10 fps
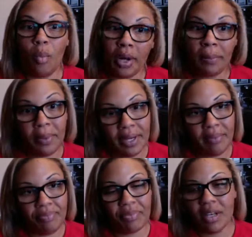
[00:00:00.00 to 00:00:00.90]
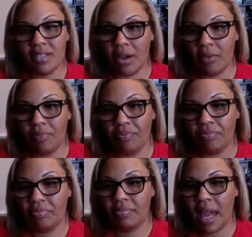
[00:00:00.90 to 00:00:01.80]
where to put it. So
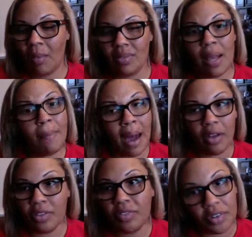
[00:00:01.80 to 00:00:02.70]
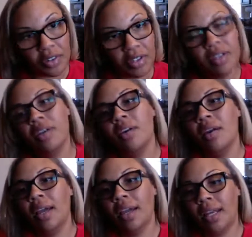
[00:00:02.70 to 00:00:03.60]
that was a mouthful.
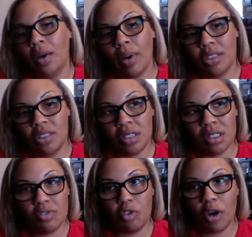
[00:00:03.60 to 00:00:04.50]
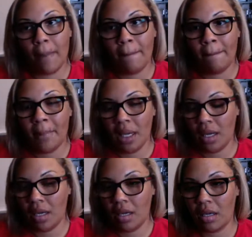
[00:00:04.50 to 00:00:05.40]
Any questions for
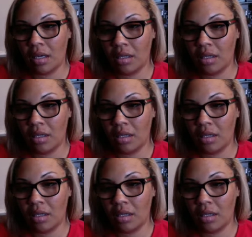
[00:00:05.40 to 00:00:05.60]
me?